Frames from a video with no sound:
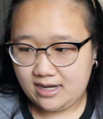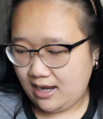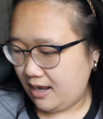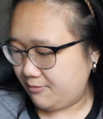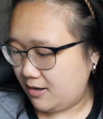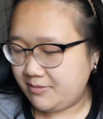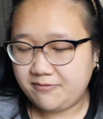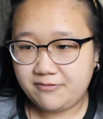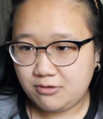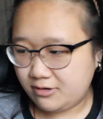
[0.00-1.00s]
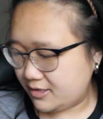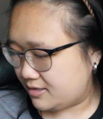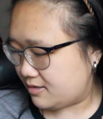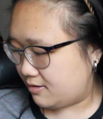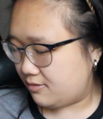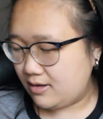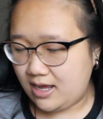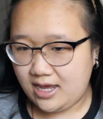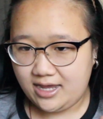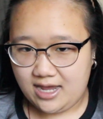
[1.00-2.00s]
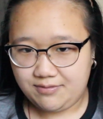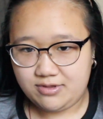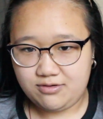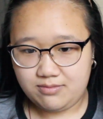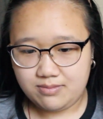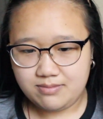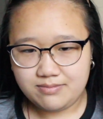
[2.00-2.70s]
lot while I'm in Florida, so I have to